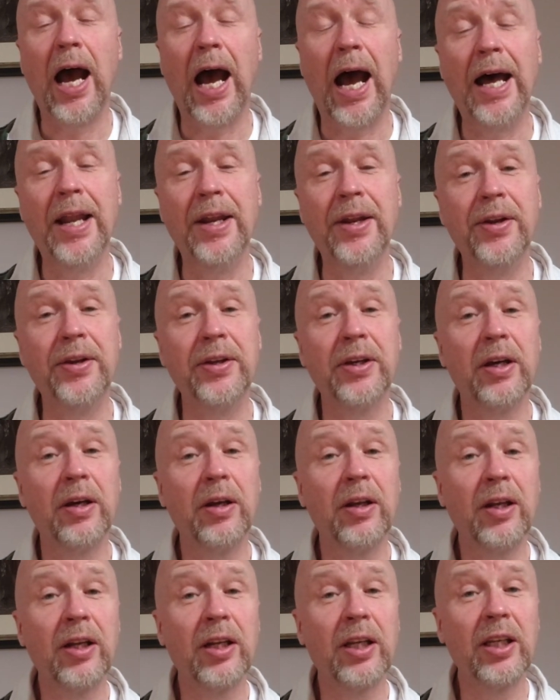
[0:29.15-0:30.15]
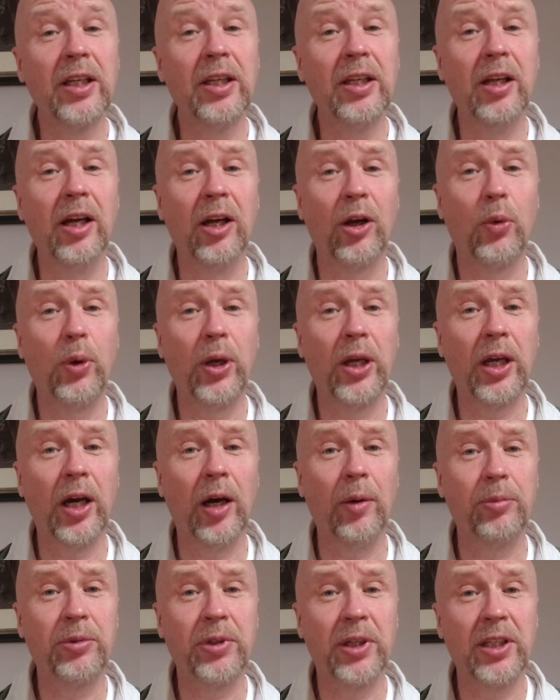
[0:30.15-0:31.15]
and a quick
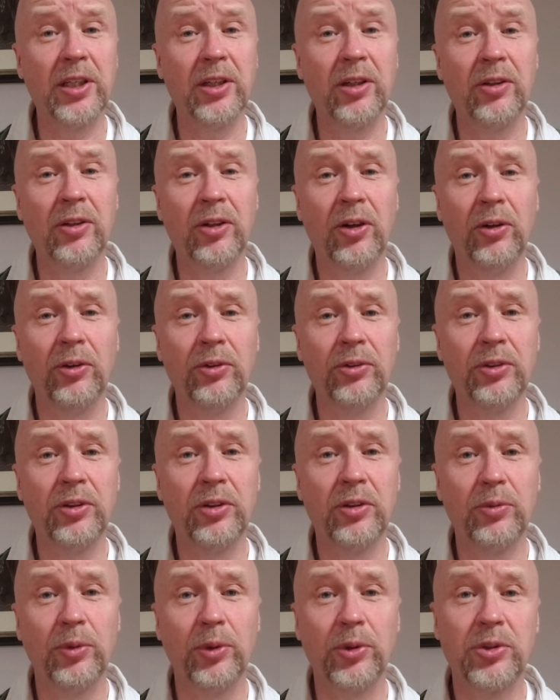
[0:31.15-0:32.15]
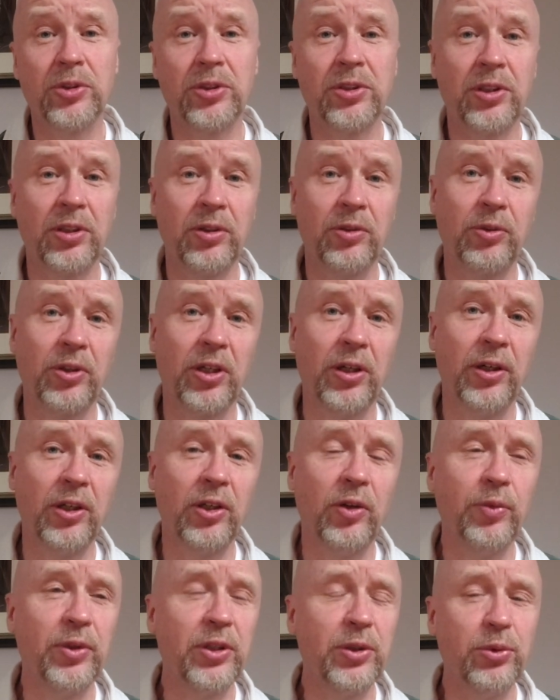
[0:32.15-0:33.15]
update on what's going
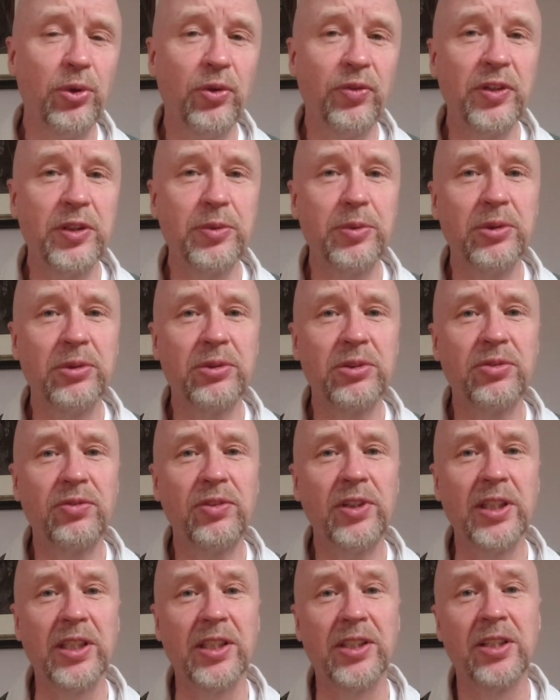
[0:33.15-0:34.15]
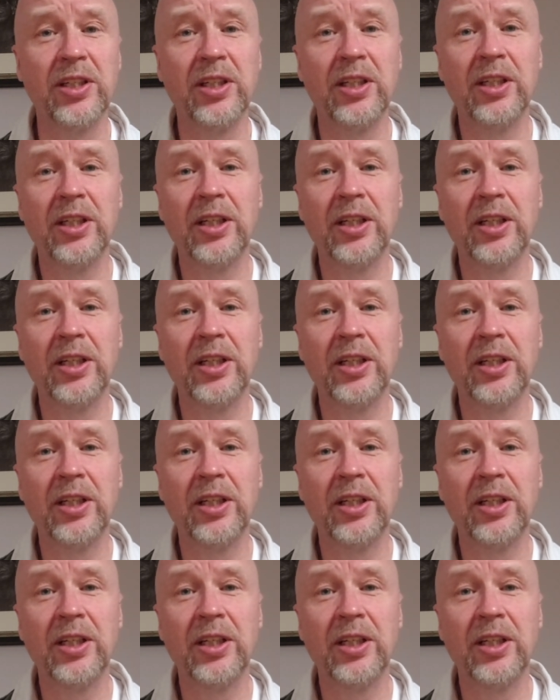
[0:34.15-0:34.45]
on with the Wolfie's Wheels fleet.